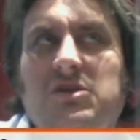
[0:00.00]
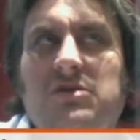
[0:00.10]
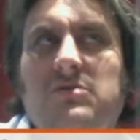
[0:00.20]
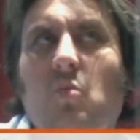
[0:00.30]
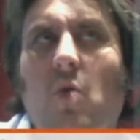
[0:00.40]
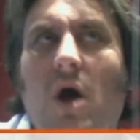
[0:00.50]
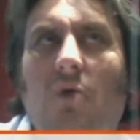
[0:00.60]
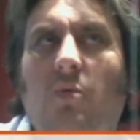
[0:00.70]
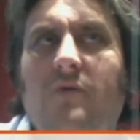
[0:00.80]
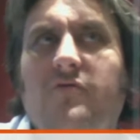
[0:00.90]

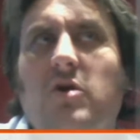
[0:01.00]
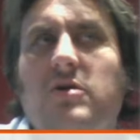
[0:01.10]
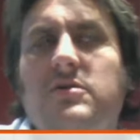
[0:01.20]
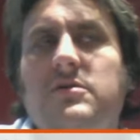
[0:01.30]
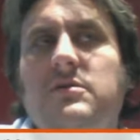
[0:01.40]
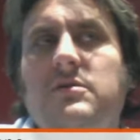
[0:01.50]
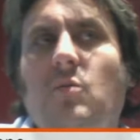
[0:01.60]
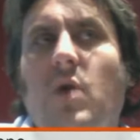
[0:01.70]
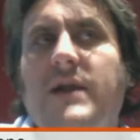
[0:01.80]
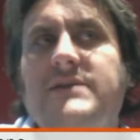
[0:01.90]

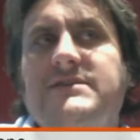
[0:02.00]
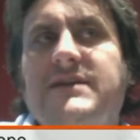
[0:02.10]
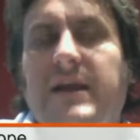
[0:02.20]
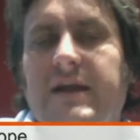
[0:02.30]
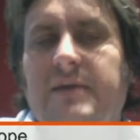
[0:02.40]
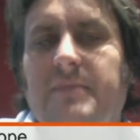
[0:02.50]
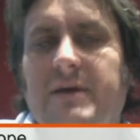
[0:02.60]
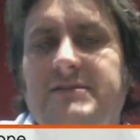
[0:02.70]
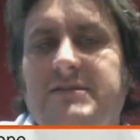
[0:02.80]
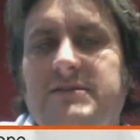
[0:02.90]
while it's a click-based
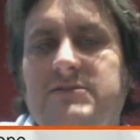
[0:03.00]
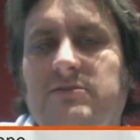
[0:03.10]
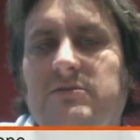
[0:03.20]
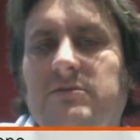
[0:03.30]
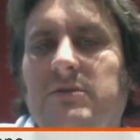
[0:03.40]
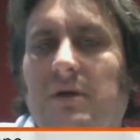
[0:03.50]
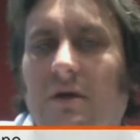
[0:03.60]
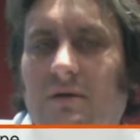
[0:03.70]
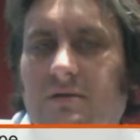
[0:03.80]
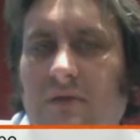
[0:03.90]
install. I
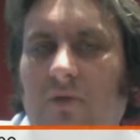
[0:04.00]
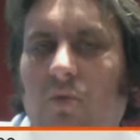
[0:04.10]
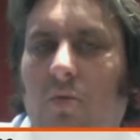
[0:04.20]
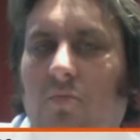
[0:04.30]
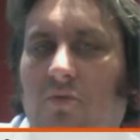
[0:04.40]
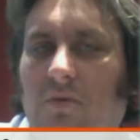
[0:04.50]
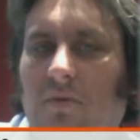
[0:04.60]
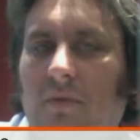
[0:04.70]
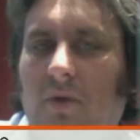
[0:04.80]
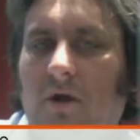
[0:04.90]
think we will probably
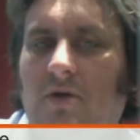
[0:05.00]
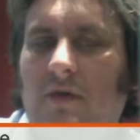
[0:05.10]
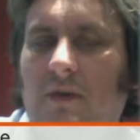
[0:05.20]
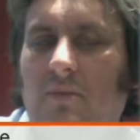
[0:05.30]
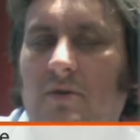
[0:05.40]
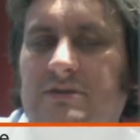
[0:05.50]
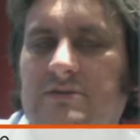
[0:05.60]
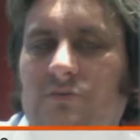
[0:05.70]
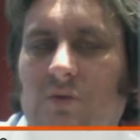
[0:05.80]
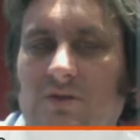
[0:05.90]
work on that once
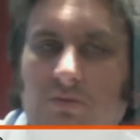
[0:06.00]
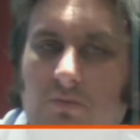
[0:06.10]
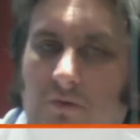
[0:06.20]
we move to